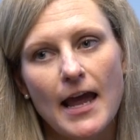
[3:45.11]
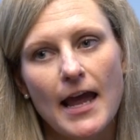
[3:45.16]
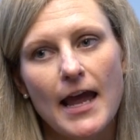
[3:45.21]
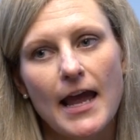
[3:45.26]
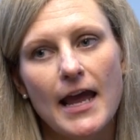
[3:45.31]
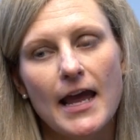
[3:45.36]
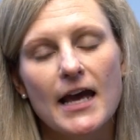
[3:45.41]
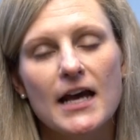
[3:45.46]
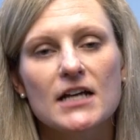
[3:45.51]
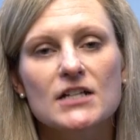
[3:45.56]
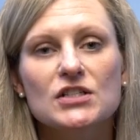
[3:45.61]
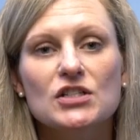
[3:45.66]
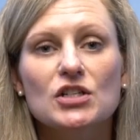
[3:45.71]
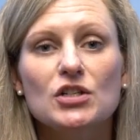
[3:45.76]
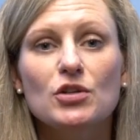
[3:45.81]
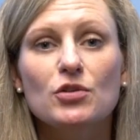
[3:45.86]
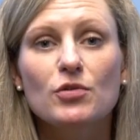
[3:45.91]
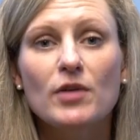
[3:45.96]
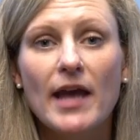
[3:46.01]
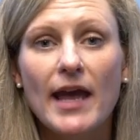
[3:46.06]
And
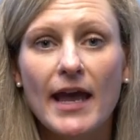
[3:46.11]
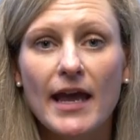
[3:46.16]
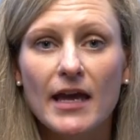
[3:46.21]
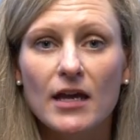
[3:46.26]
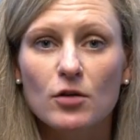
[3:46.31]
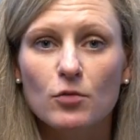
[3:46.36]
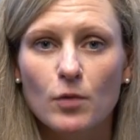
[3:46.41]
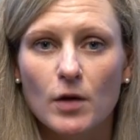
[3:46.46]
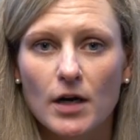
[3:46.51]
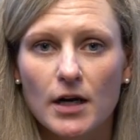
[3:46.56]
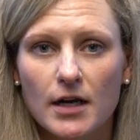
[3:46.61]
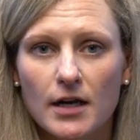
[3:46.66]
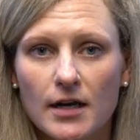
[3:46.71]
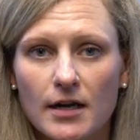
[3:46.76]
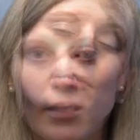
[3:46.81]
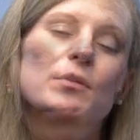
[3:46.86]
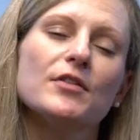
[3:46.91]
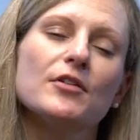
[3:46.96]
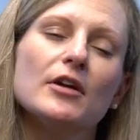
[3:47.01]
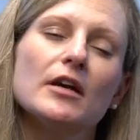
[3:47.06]
you can work,
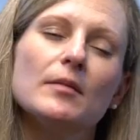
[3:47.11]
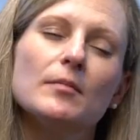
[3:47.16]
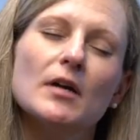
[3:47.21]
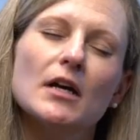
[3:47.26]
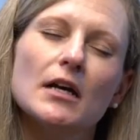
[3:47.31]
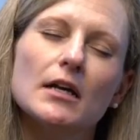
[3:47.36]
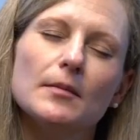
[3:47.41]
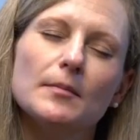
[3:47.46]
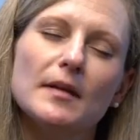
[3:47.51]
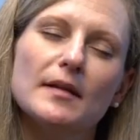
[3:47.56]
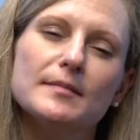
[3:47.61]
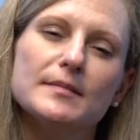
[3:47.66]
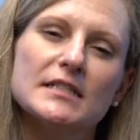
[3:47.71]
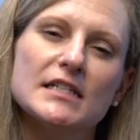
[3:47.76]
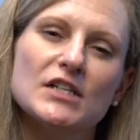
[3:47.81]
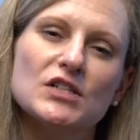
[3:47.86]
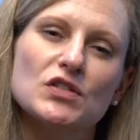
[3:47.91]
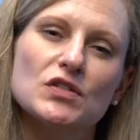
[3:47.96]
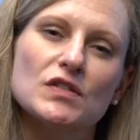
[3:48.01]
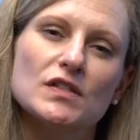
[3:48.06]
but there are income
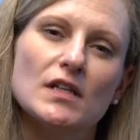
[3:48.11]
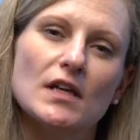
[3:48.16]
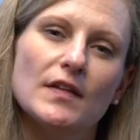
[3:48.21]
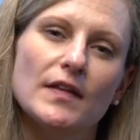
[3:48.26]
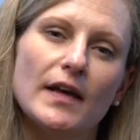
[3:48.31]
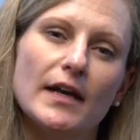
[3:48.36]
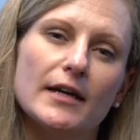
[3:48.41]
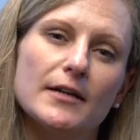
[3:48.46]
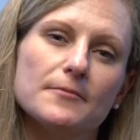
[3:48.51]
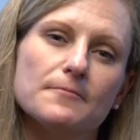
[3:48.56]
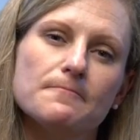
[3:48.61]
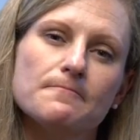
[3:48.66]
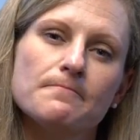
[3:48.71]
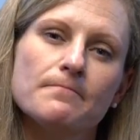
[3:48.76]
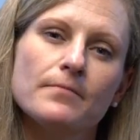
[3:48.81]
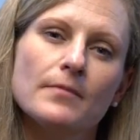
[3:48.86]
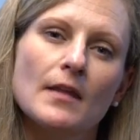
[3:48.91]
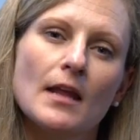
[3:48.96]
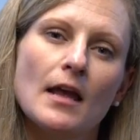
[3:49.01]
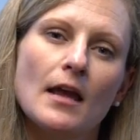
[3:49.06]
limitations on that.
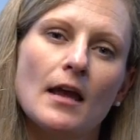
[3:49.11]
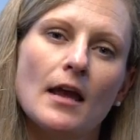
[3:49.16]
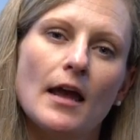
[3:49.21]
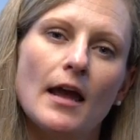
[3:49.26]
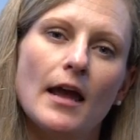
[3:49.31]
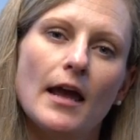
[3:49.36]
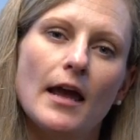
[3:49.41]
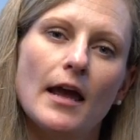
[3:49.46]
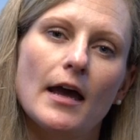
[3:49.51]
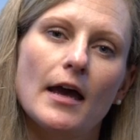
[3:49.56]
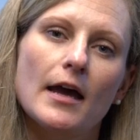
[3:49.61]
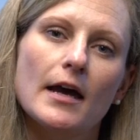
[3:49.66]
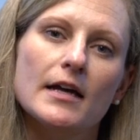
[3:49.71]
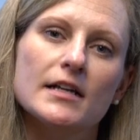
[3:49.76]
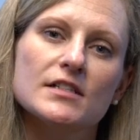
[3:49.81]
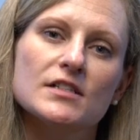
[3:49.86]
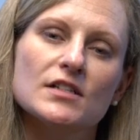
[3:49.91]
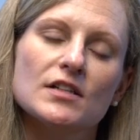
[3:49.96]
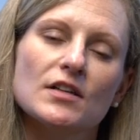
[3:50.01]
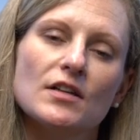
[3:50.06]

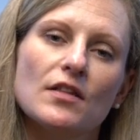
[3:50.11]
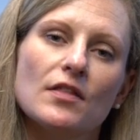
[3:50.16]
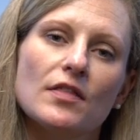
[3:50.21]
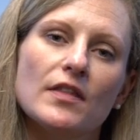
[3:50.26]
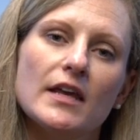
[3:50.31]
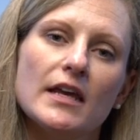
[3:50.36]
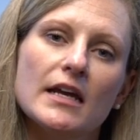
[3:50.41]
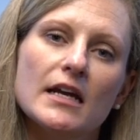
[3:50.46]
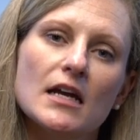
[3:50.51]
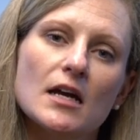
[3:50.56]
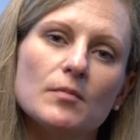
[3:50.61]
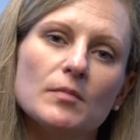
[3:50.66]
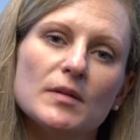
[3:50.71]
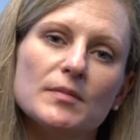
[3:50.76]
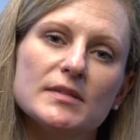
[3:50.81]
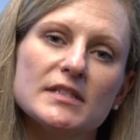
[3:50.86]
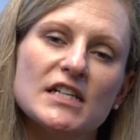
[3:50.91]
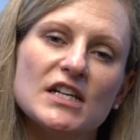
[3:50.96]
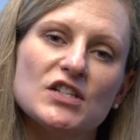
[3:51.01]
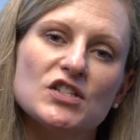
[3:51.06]
And the income
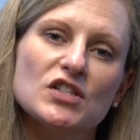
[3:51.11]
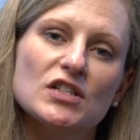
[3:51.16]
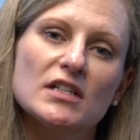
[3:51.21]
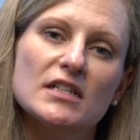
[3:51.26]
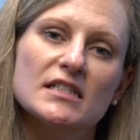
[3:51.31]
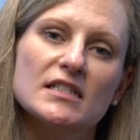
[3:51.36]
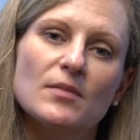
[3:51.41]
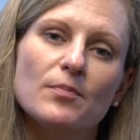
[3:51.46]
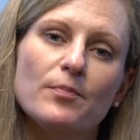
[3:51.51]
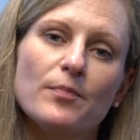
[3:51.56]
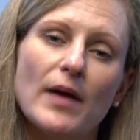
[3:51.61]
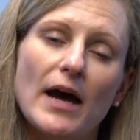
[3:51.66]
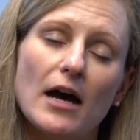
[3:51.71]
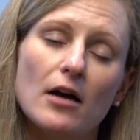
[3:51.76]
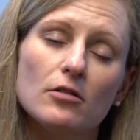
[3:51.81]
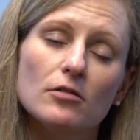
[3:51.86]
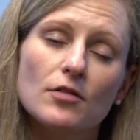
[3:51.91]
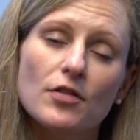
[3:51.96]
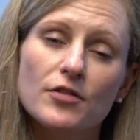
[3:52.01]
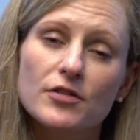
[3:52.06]
limitation is
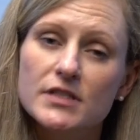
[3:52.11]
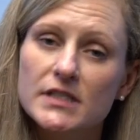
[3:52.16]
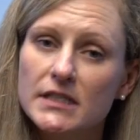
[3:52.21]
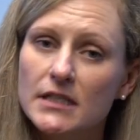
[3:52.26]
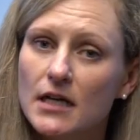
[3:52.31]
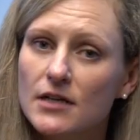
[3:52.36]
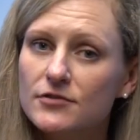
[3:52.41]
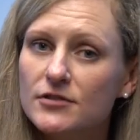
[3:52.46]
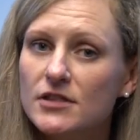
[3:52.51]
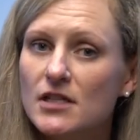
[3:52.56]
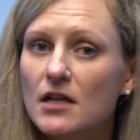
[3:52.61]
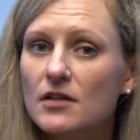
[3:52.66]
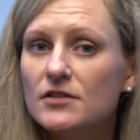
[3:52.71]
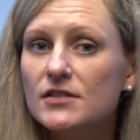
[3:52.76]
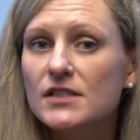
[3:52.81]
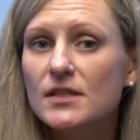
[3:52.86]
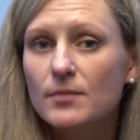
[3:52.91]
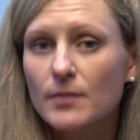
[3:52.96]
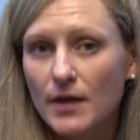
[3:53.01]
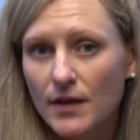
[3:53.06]
about
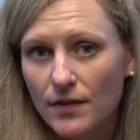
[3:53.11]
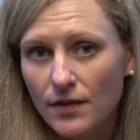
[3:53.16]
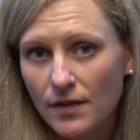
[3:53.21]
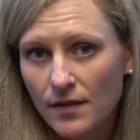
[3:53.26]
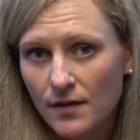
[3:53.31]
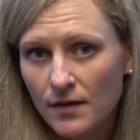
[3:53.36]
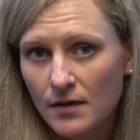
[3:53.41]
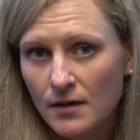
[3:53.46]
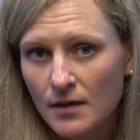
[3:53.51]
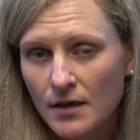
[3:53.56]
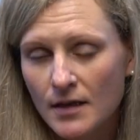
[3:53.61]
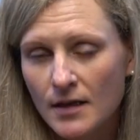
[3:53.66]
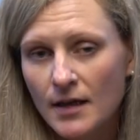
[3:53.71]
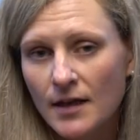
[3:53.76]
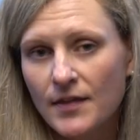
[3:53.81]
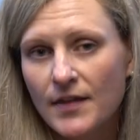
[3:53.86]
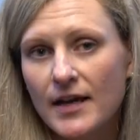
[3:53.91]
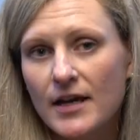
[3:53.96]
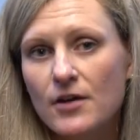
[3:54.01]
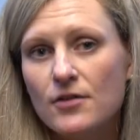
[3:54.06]
$1,300 a month.
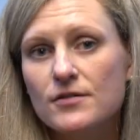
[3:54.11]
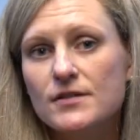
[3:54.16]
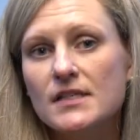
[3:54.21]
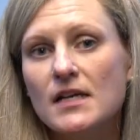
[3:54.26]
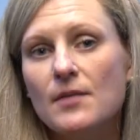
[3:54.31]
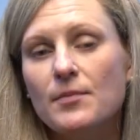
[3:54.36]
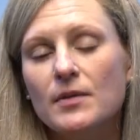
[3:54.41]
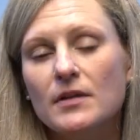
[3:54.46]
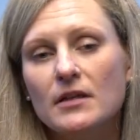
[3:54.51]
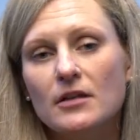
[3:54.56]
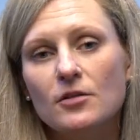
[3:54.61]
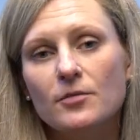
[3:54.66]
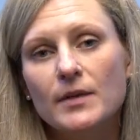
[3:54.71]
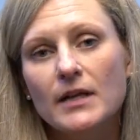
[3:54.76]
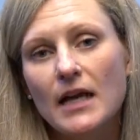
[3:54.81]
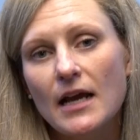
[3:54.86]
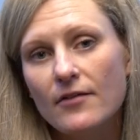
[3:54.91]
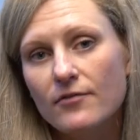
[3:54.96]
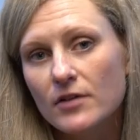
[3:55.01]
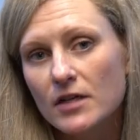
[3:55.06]
That goes up a little
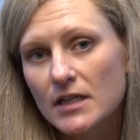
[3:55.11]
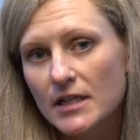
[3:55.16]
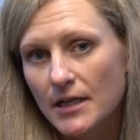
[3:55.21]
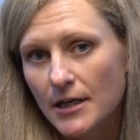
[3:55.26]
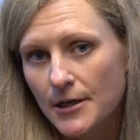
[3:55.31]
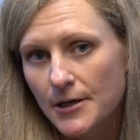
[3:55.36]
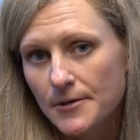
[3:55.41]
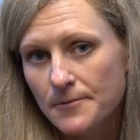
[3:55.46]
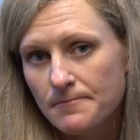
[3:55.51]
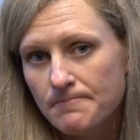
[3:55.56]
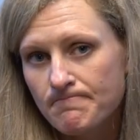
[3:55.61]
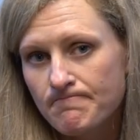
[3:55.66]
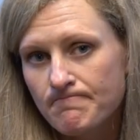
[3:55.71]
bit every year.